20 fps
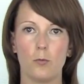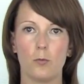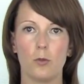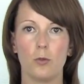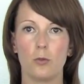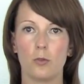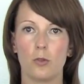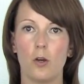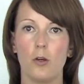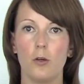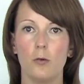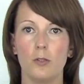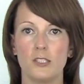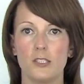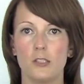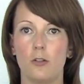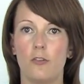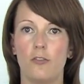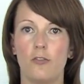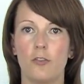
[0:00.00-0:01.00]
will go as
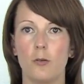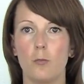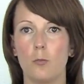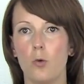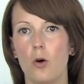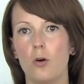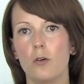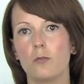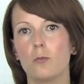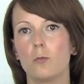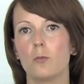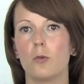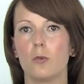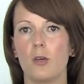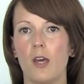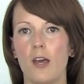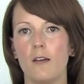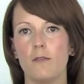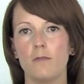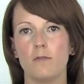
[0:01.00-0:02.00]
an offer and what will
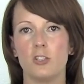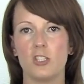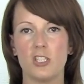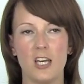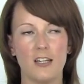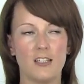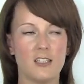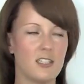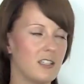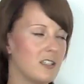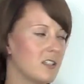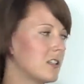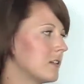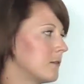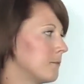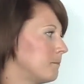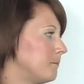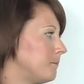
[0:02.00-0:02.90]
get rejected.